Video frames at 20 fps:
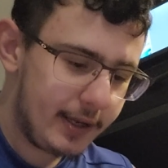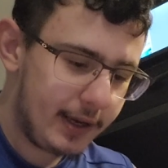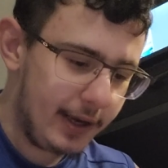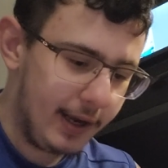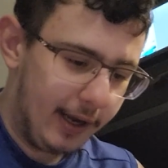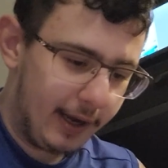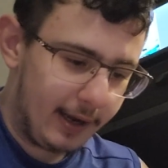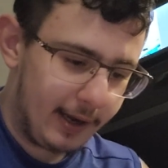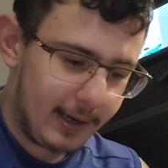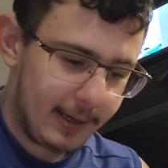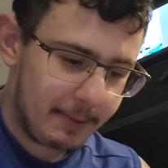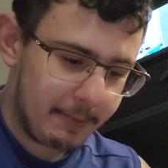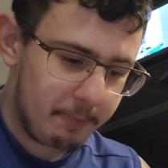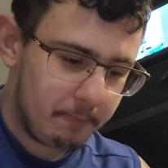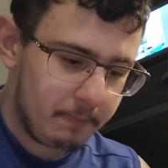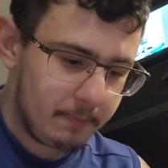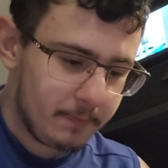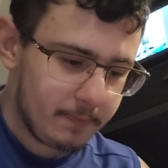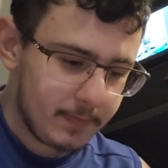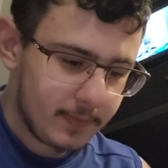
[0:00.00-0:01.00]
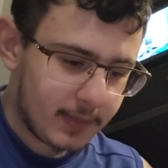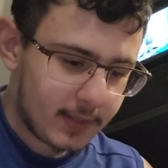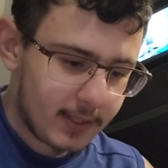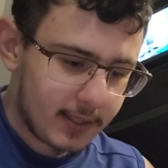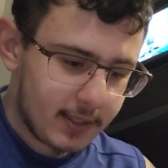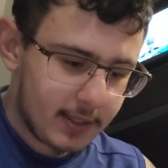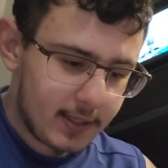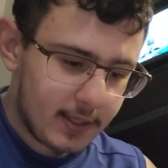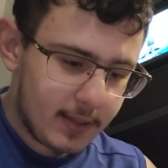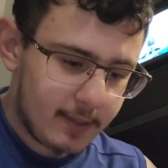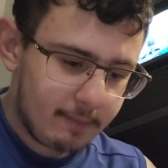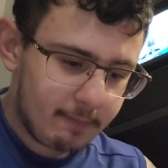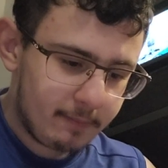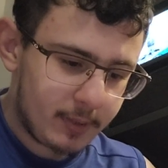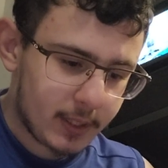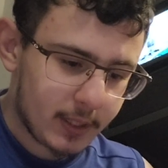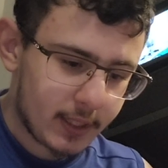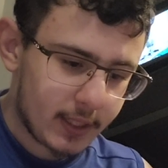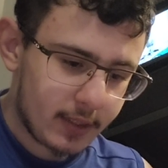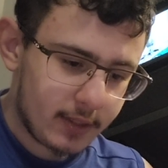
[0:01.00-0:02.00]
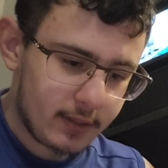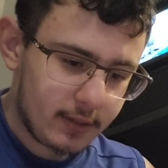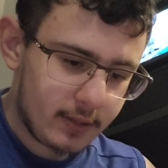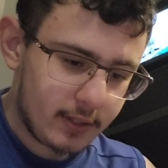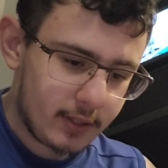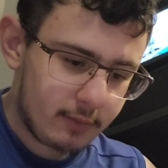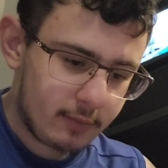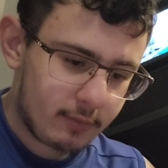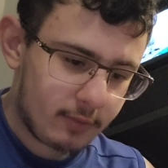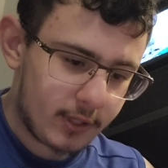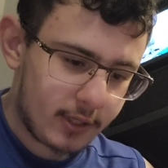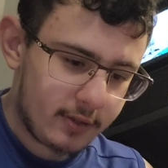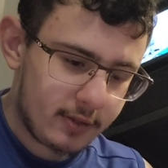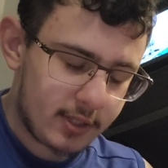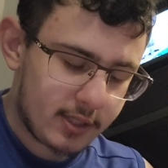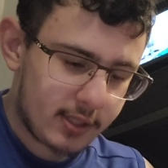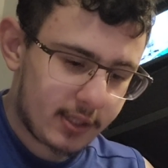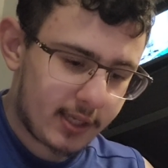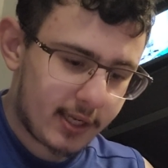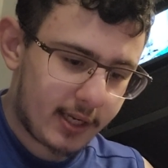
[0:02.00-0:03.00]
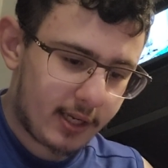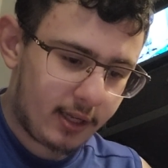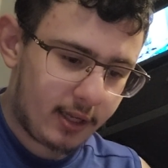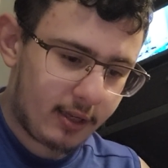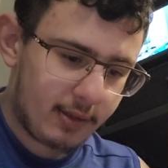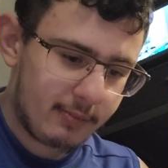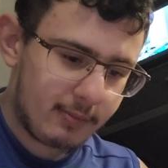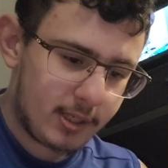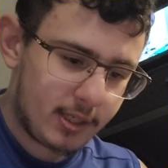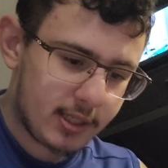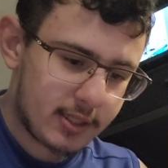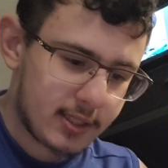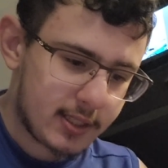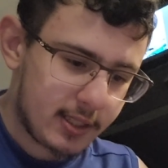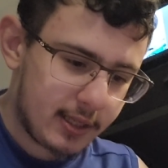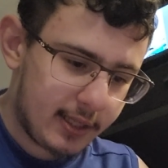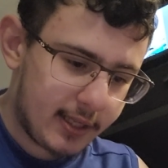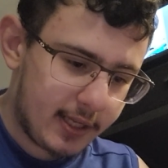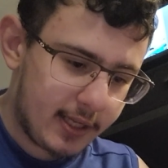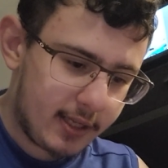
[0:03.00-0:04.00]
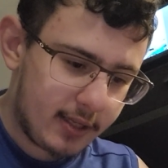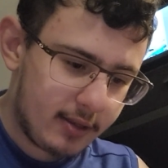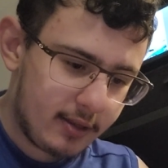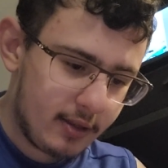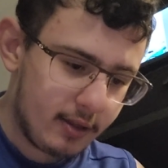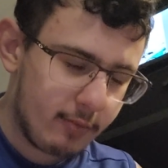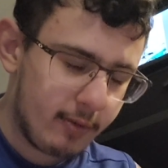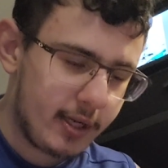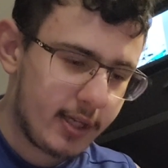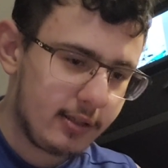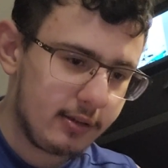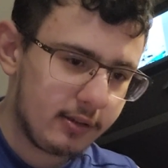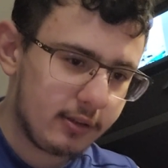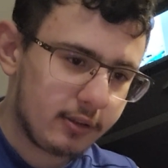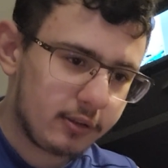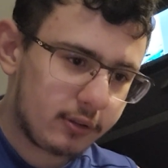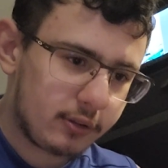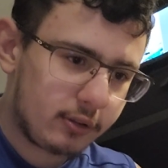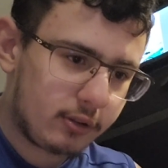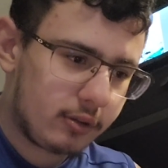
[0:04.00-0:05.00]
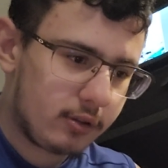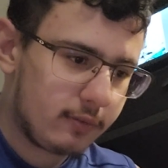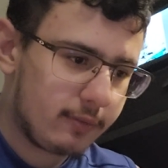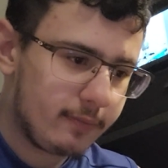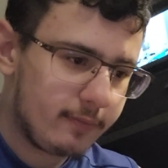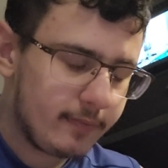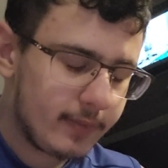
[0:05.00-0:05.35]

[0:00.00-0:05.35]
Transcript: But we're using that head because I like the way it looks.